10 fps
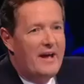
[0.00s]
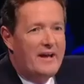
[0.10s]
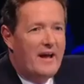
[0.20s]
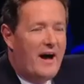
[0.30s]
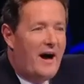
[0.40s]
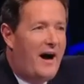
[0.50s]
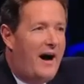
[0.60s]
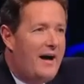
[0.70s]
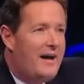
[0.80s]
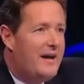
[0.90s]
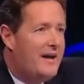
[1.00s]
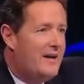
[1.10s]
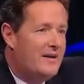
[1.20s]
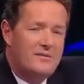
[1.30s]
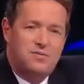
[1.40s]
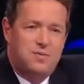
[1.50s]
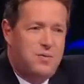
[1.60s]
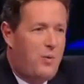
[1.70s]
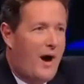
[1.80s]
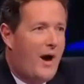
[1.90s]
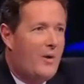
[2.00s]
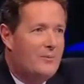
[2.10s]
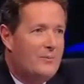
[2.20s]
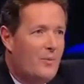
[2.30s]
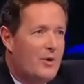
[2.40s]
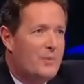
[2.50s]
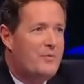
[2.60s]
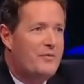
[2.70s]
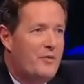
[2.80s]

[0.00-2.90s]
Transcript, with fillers: Shaheen, I. Wow, what a